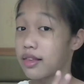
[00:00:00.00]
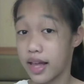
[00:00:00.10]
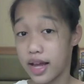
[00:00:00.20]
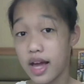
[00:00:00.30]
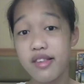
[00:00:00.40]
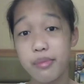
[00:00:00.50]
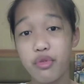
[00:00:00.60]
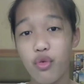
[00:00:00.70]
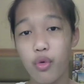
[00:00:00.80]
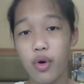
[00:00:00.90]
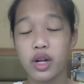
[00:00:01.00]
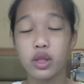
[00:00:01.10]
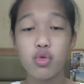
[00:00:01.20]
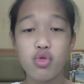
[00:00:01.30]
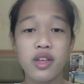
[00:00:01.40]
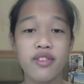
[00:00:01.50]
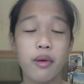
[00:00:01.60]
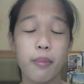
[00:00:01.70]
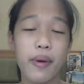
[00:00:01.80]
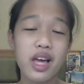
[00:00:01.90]
Like I said before, an allusion is a
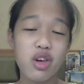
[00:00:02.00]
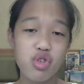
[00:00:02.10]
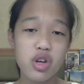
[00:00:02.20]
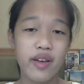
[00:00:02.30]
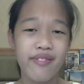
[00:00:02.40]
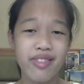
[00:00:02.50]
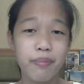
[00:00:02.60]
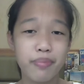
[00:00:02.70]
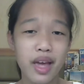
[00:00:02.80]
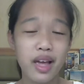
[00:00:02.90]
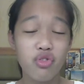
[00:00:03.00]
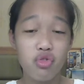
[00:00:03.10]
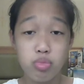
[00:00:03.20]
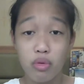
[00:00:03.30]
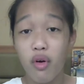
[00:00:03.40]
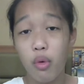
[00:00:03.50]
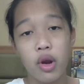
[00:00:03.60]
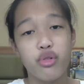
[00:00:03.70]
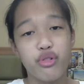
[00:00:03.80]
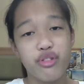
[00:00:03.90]
depiction of something to provoke
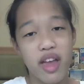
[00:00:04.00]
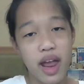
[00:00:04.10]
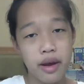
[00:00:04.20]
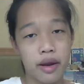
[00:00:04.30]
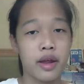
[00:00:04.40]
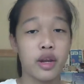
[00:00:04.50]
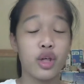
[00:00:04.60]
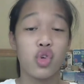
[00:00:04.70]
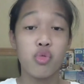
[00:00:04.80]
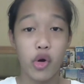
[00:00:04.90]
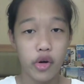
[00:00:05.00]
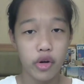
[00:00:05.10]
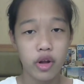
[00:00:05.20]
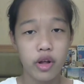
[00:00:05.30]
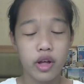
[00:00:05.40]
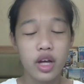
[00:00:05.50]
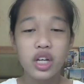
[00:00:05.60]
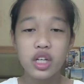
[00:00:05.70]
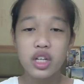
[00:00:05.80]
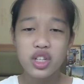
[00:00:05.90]
understanding and humor.
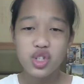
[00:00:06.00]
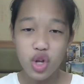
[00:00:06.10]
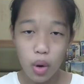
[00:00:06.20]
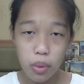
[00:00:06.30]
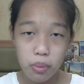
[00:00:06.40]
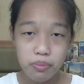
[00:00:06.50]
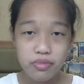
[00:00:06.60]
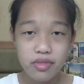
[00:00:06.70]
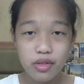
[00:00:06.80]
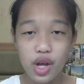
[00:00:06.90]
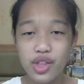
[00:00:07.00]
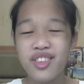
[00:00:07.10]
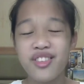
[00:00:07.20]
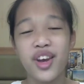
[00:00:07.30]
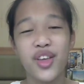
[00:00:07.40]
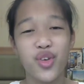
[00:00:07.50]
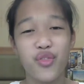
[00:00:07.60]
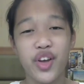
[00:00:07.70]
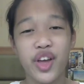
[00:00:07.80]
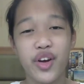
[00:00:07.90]
So, look at this sentence
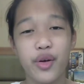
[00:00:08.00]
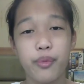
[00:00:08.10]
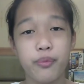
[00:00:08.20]
over here.